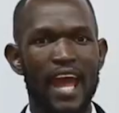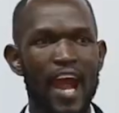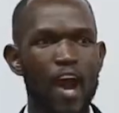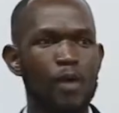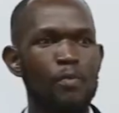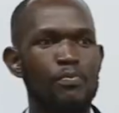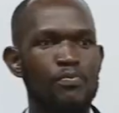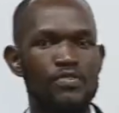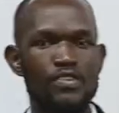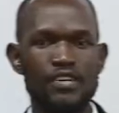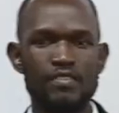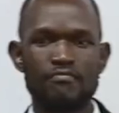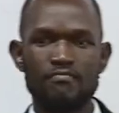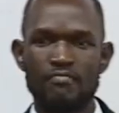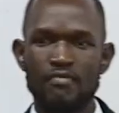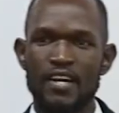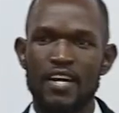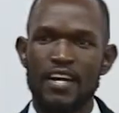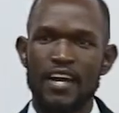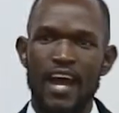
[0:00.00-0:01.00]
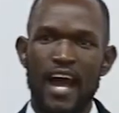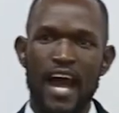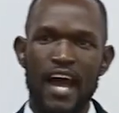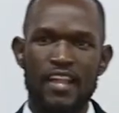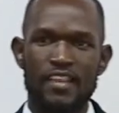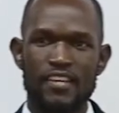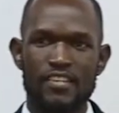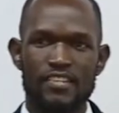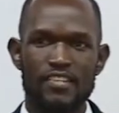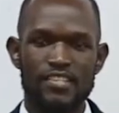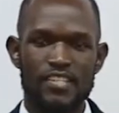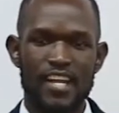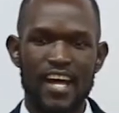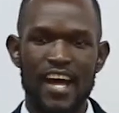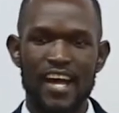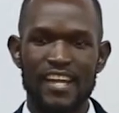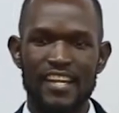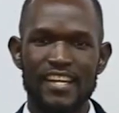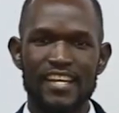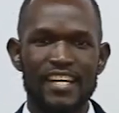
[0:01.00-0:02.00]
Help them
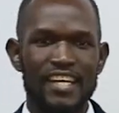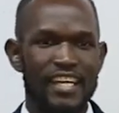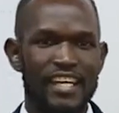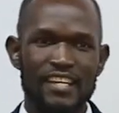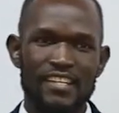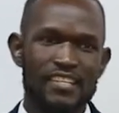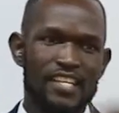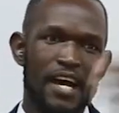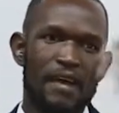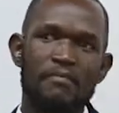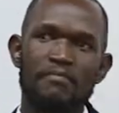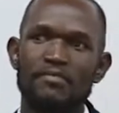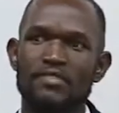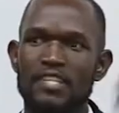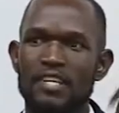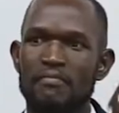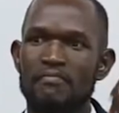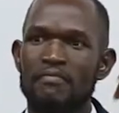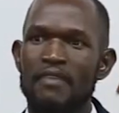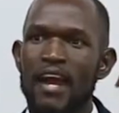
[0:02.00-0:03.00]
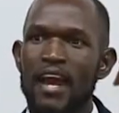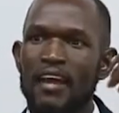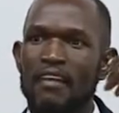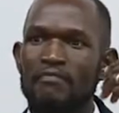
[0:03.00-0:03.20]
understand. In some, some